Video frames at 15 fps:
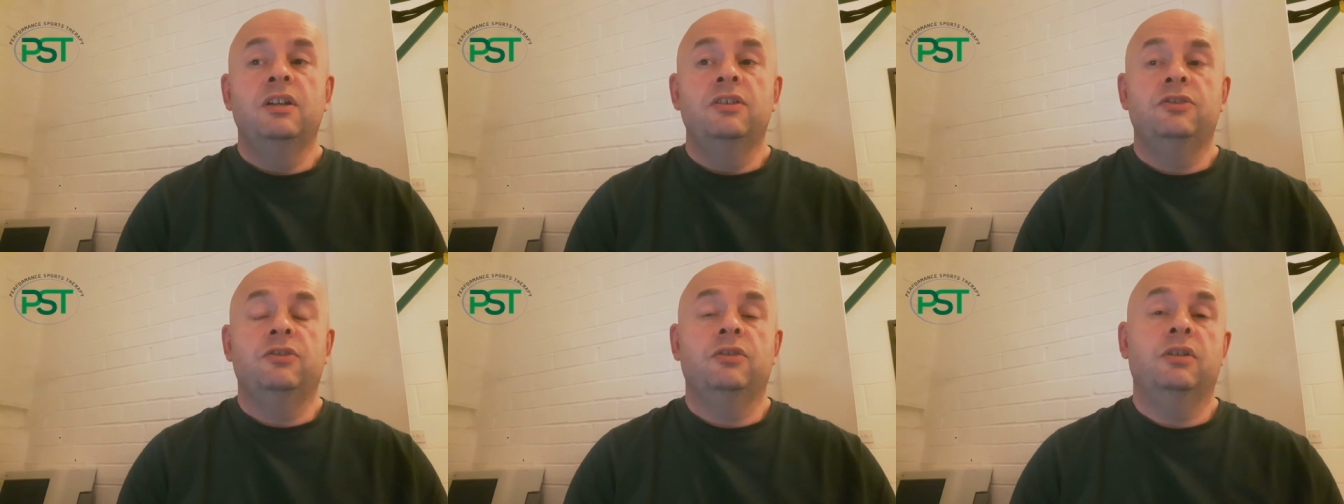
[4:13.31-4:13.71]

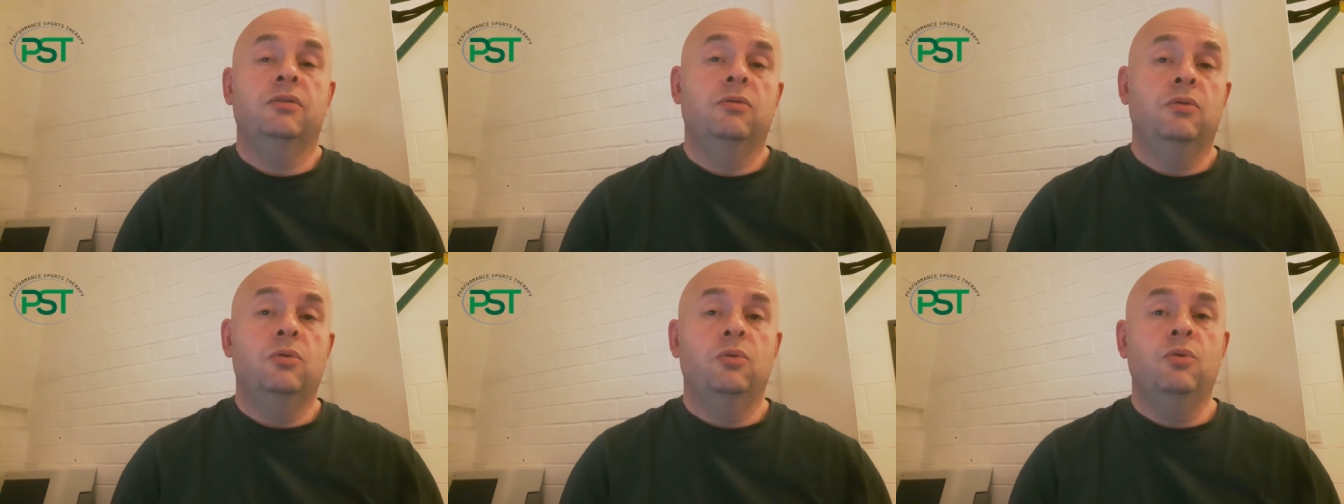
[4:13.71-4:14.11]
so that
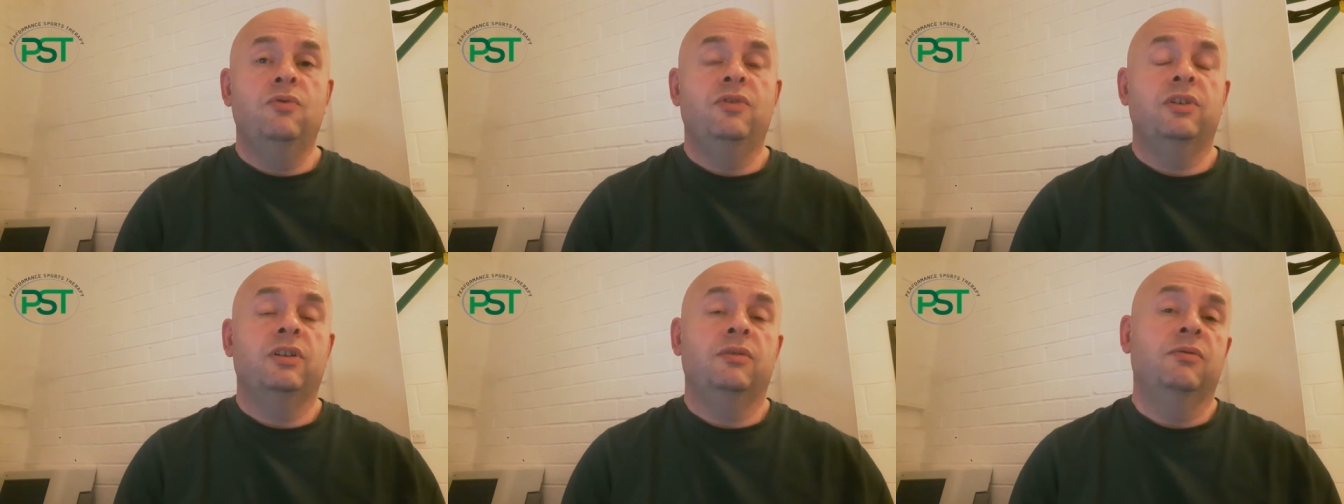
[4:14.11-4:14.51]

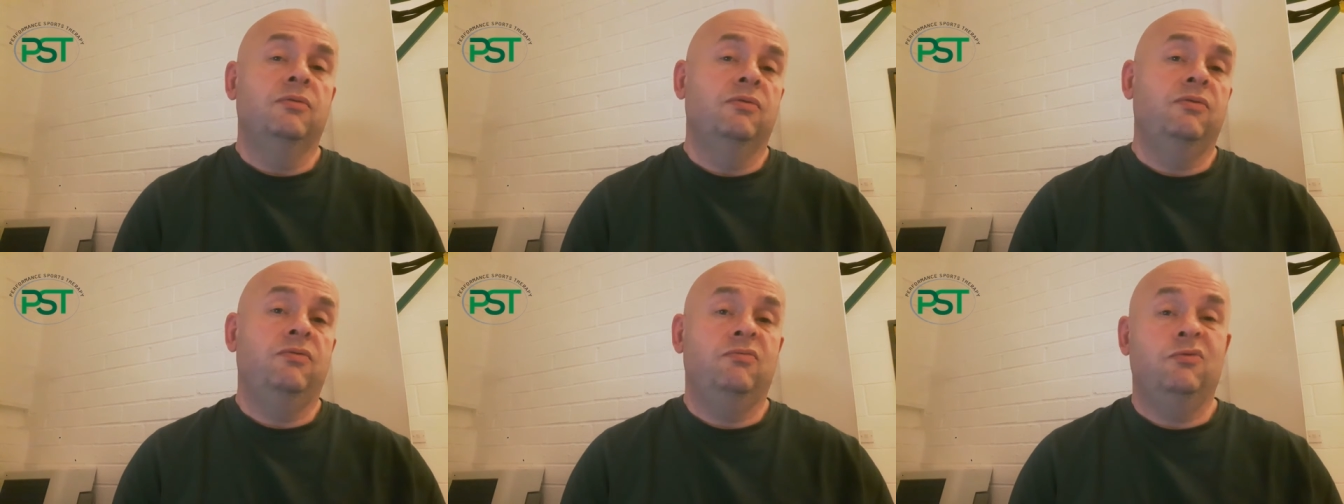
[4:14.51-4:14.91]
over
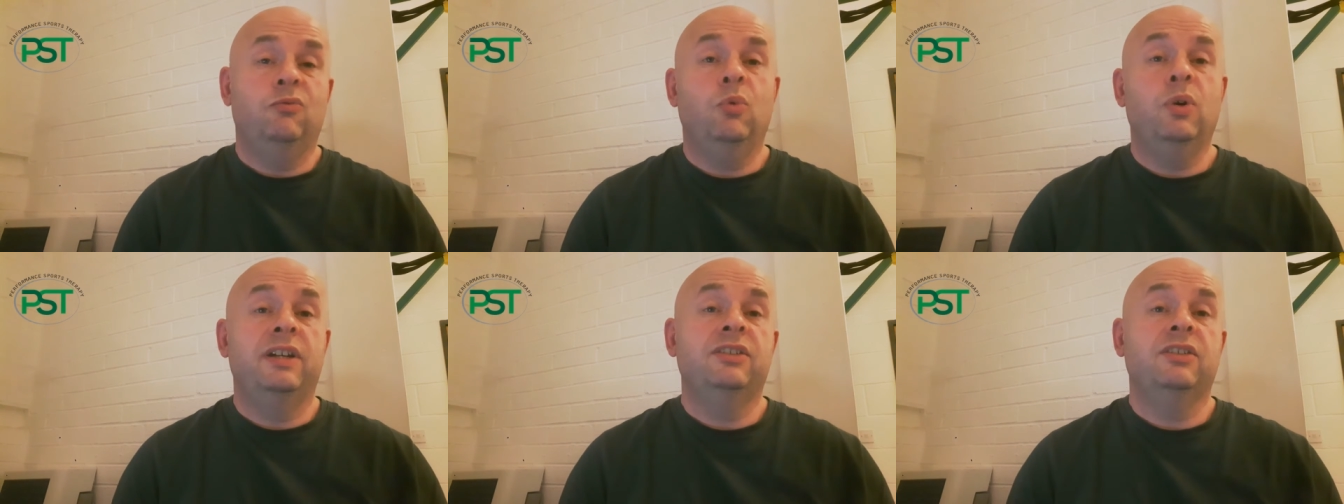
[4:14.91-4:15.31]

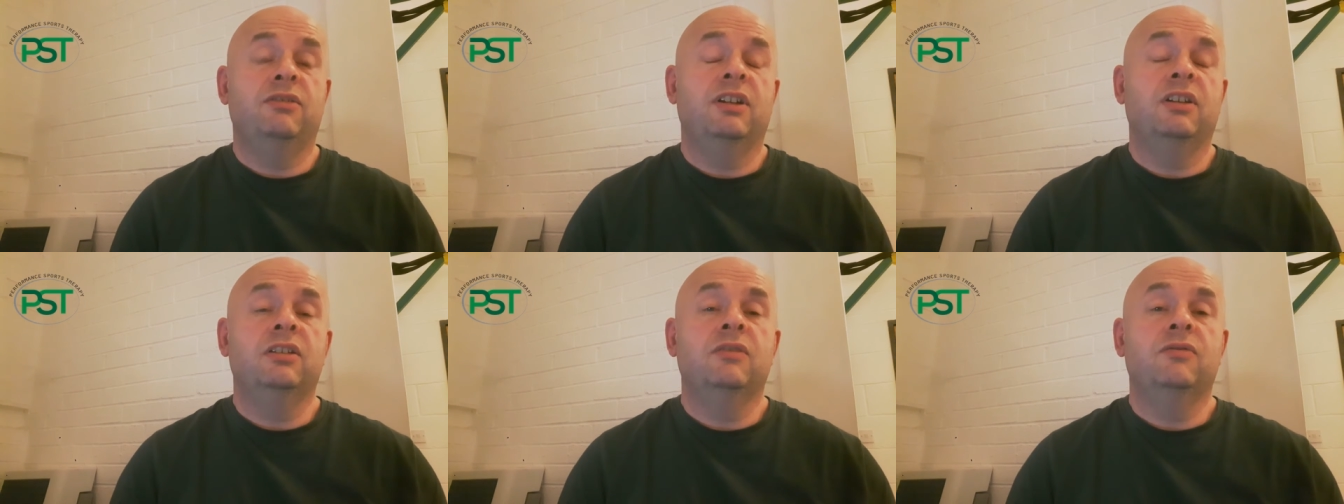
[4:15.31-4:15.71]
what is a
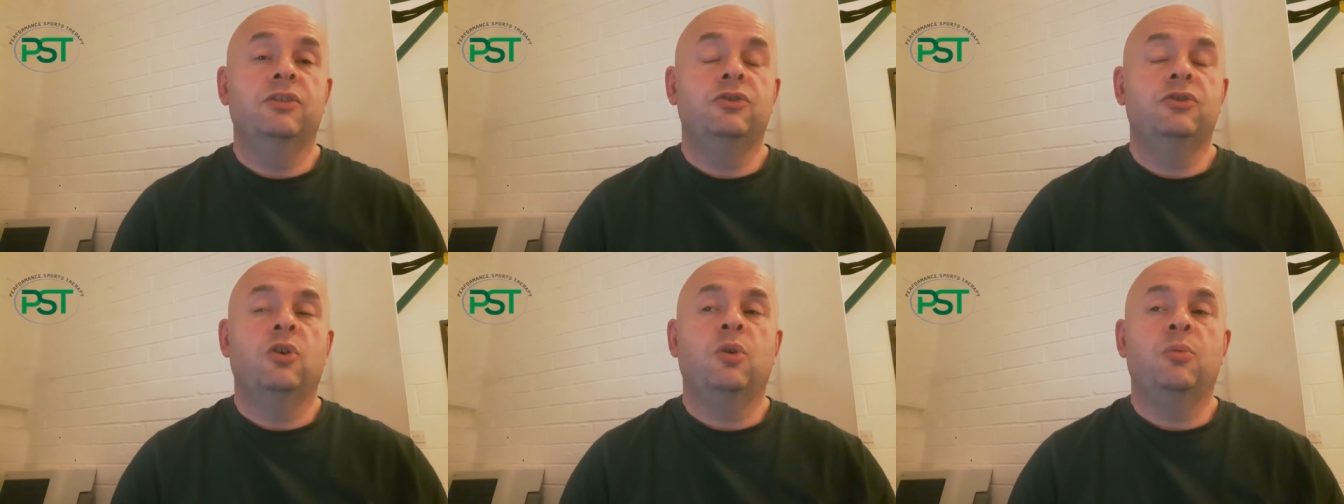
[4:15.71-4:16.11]
relatively
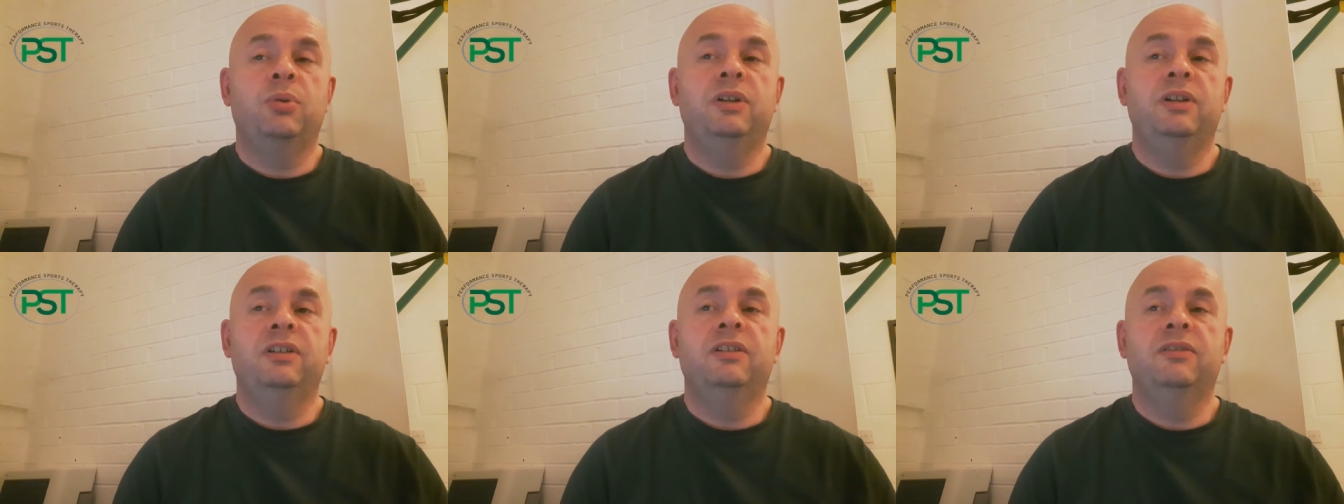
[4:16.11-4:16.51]
short
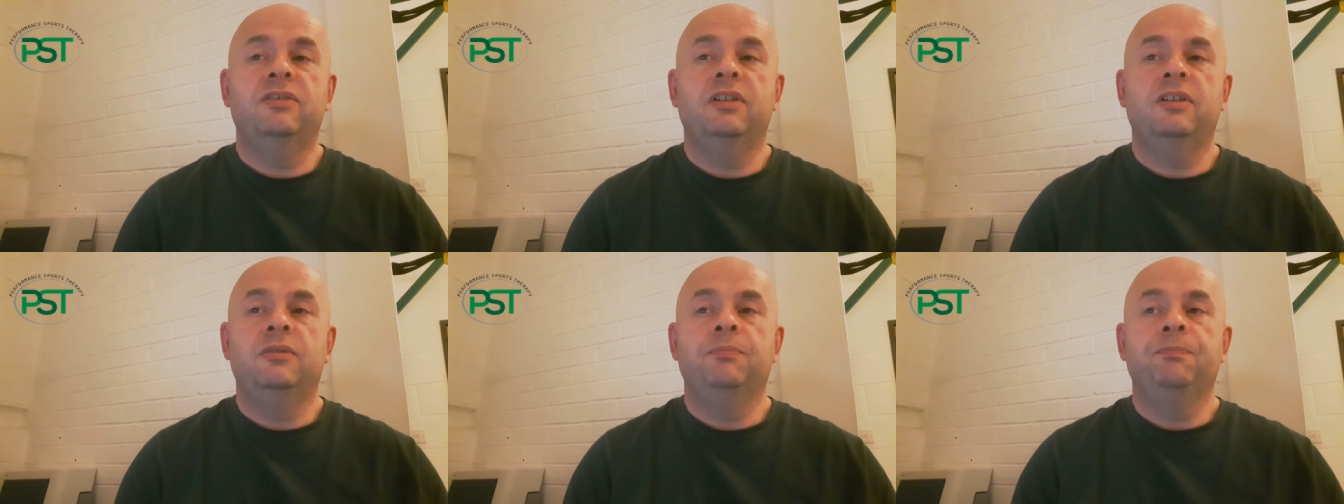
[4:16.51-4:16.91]
period of
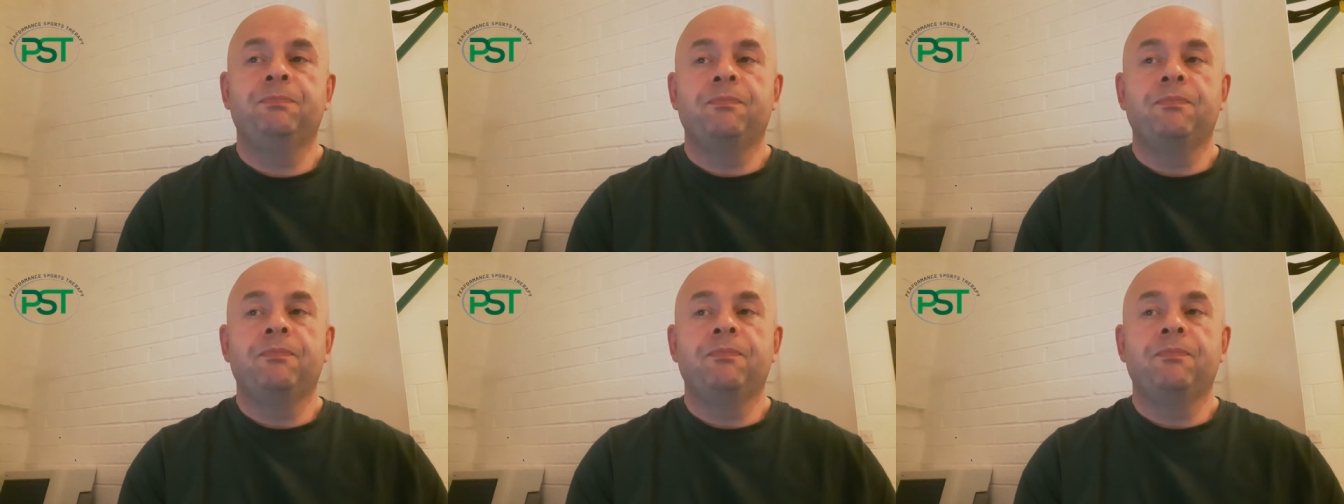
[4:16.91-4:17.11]
time,